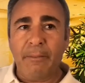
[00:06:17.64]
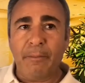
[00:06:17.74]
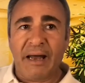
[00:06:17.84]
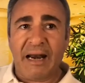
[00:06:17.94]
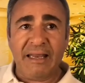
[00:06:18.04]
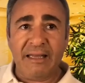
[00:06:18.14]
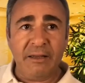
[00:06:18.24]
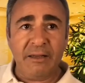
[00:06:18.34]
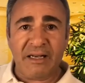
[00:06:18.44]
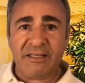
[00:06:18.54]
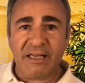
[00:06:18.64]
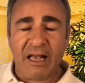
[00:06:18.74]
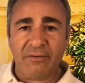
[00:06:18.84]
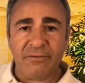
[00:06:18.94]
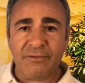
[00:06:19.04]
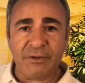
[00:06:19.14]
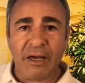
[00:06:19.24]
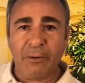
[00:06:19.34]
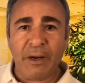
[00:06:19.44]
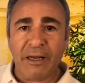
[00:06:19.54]
But I did it myself. So
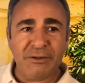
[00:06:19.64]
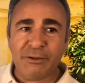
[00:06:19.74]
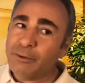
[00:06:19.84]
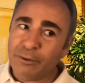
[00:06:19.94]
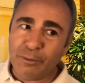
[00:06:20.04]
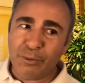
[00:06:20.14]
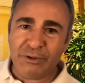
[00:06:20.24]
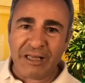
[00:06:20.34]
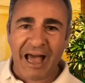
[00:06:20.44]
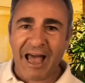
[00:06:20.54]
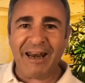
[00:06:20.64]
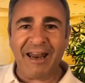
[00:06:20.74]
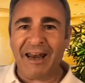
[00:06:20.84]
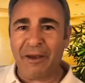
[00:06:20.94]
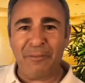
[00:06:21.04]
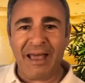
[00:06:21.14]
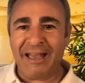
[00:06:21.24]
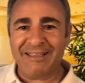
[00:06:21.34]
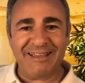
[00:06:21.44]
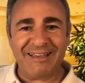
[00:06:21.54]
I went to Bhutan and I
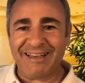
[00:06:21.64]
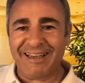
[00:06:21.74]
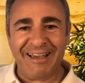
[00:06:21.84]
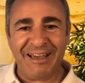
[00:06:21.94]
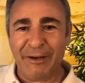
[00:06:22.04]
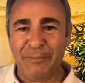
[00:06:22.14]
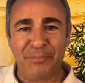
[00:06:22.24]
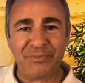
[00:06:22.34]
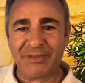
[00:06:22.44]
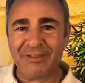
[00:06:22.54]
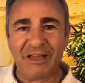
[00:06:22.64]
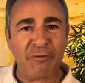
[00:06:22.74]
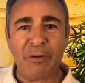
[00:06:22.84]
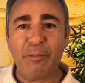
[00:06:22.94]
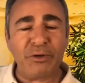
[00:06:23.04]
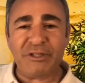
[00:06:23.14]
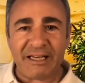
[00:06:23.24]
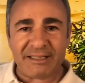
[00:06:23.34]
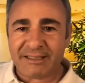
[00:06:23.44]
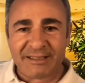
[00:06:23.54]
met the
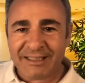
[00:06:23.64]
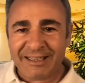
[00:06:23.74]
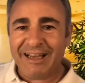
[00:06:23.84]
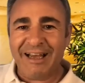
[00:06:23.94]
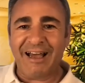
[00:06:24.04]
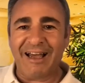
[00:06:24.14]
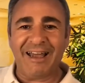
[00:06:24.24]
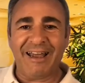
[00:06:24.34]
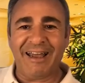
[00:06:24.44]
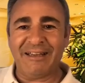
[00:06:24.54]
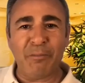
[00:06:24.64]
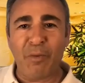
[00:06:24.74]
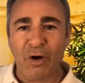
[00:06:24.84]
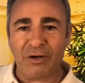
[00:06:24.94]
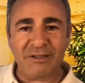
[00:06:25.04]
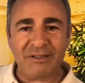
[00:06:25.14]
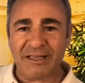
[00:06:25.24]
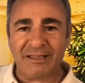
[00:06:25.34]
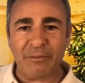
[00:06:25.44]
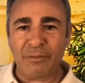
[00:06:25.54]
Rinpoches, the monks
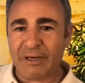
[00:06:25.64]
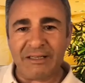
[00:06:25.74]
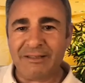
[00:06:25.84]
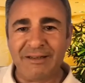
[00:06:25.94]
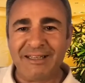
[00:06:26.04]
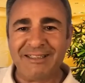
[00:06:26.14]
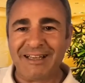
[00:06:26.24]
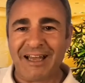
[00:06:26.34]
at the monasteries.